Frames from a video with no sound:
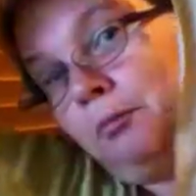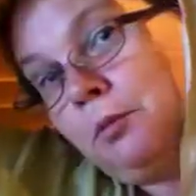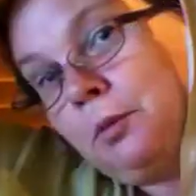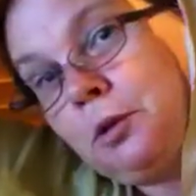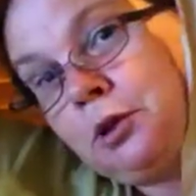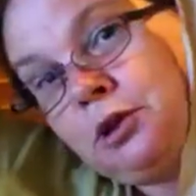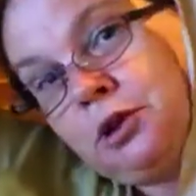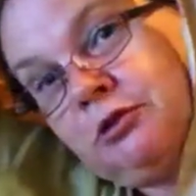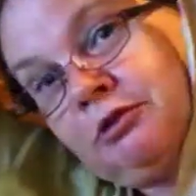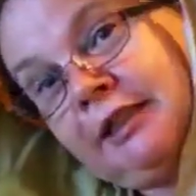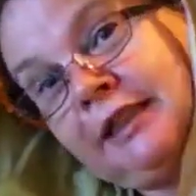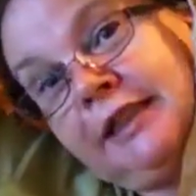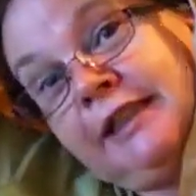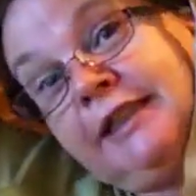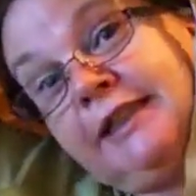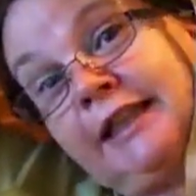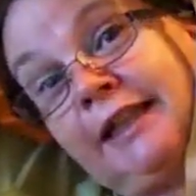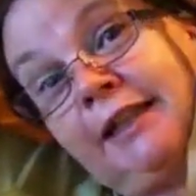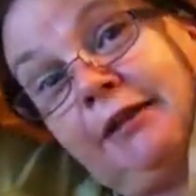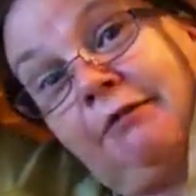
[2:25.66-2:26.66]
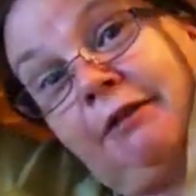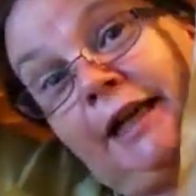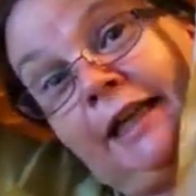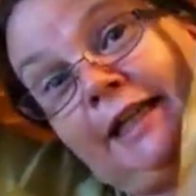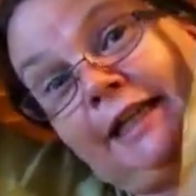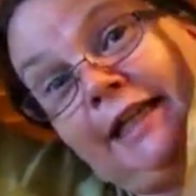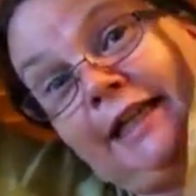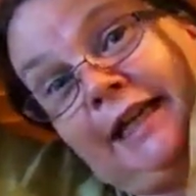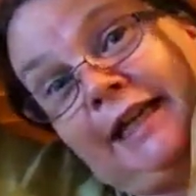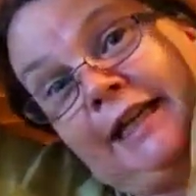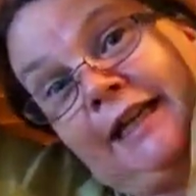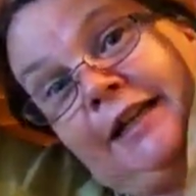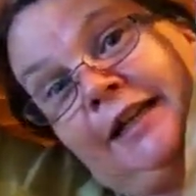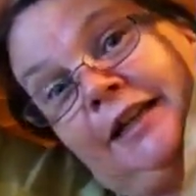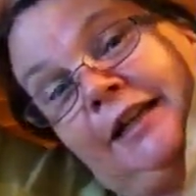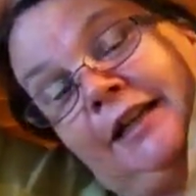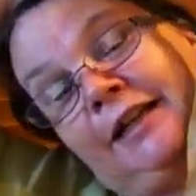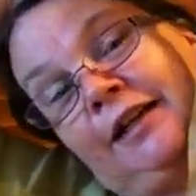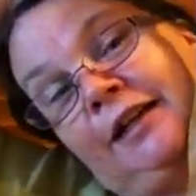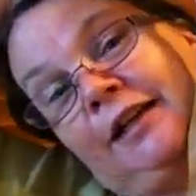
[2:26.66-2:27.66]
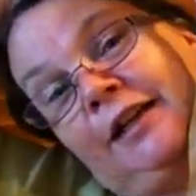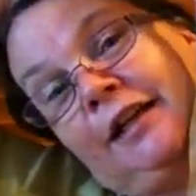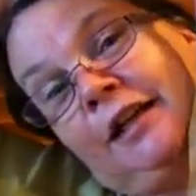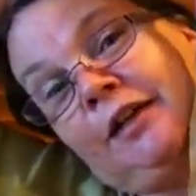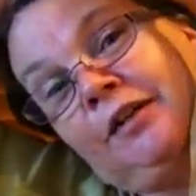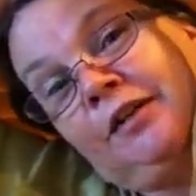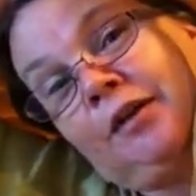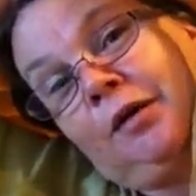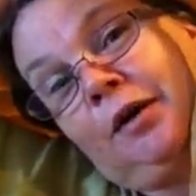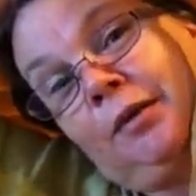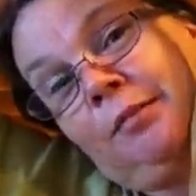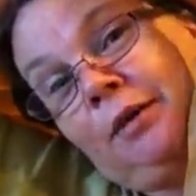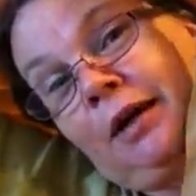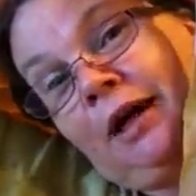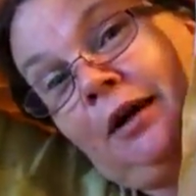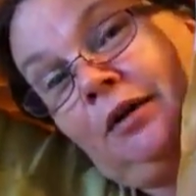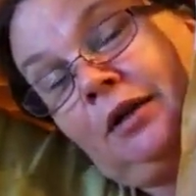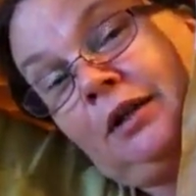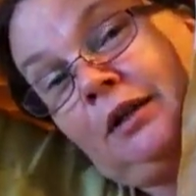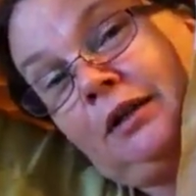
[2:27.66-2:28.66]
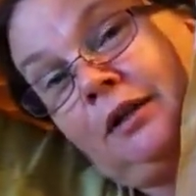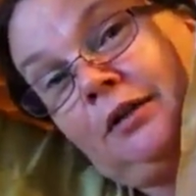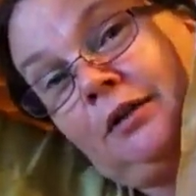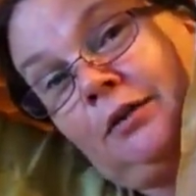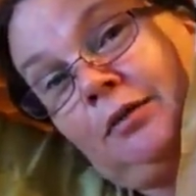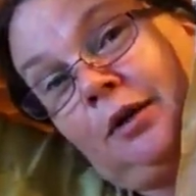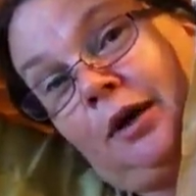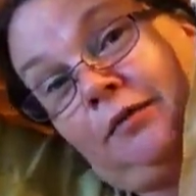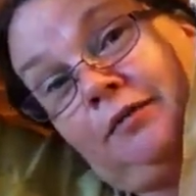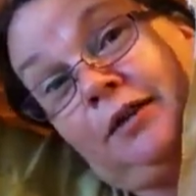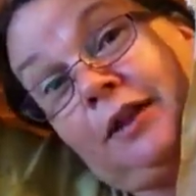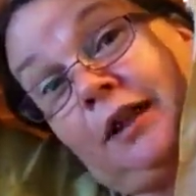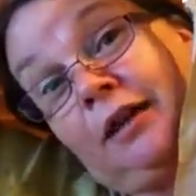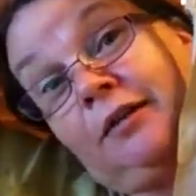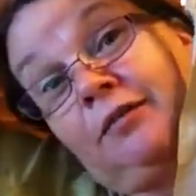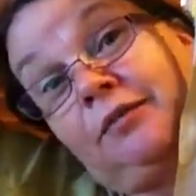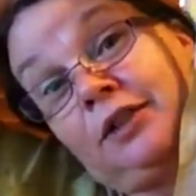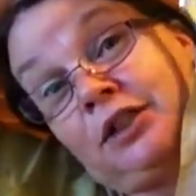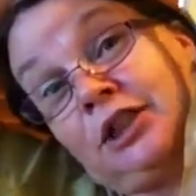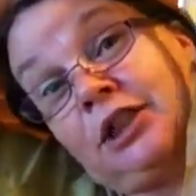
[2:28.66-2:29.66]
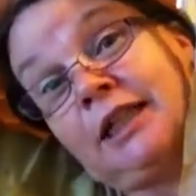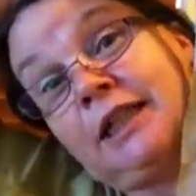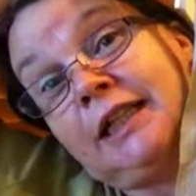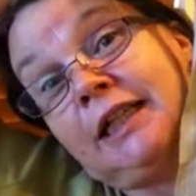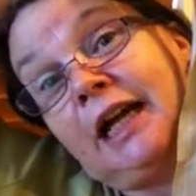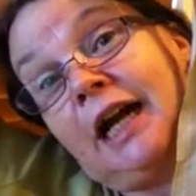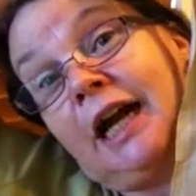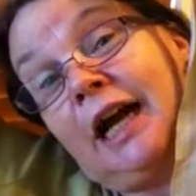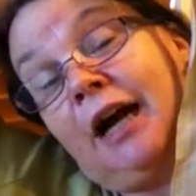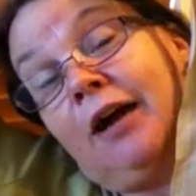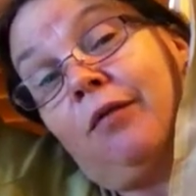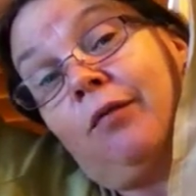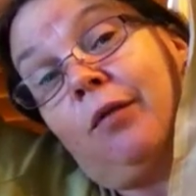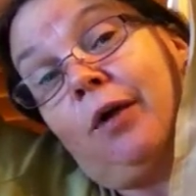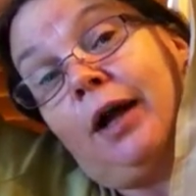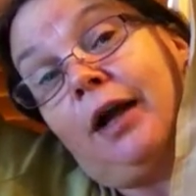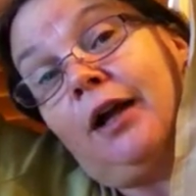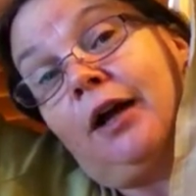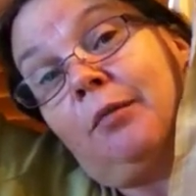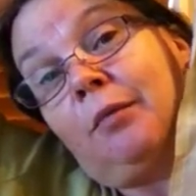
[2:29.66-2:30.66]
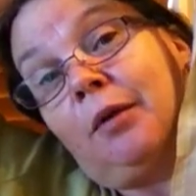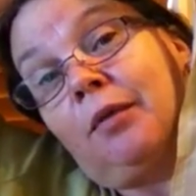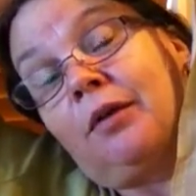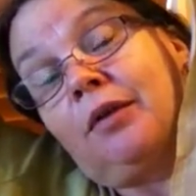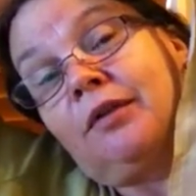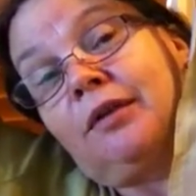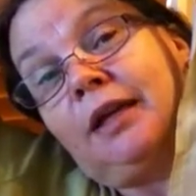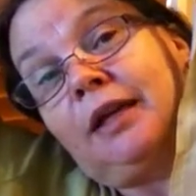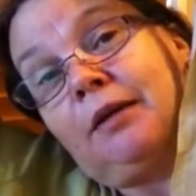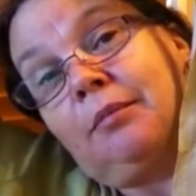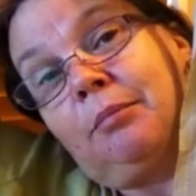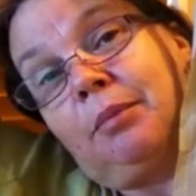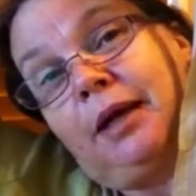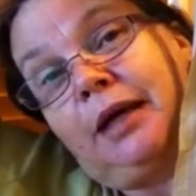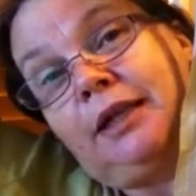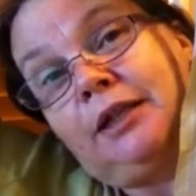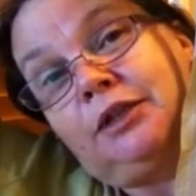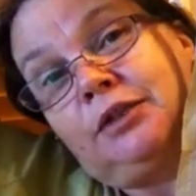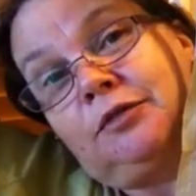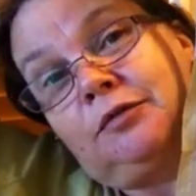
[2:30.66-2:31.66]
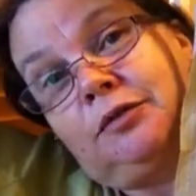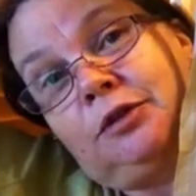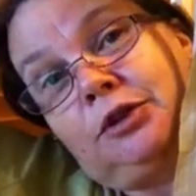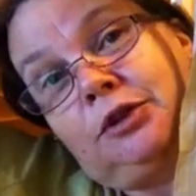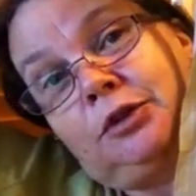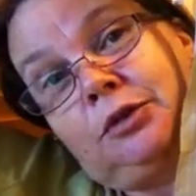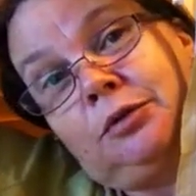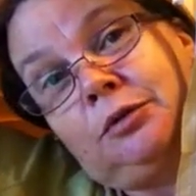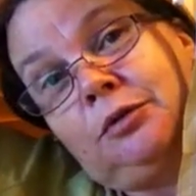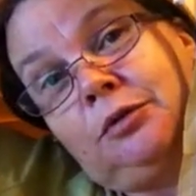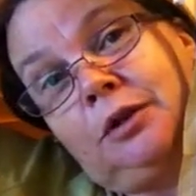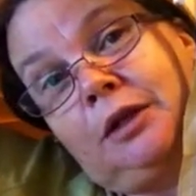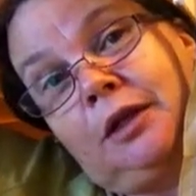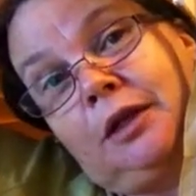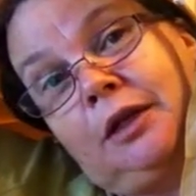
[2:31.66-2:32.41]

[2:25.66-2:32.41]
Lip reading: more trees and a reindeer. So I'm now I've done officially halfway. I'm on the second page of 2.